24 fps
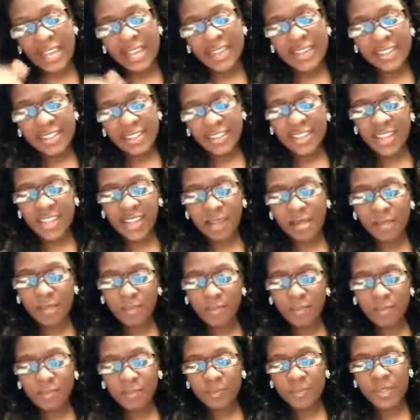And
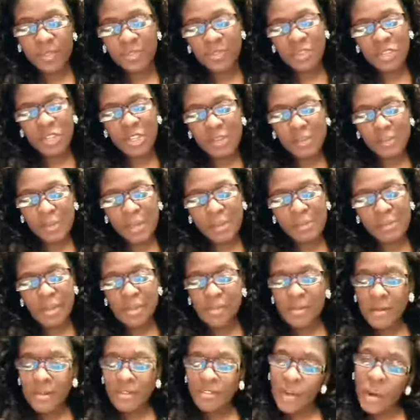if you didn't meet
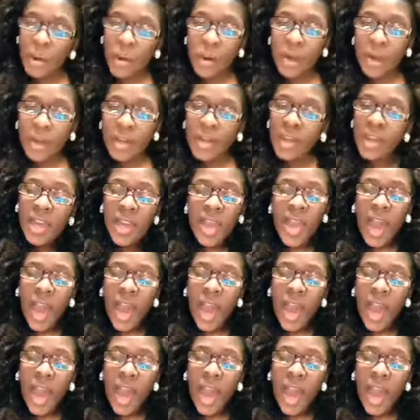me before,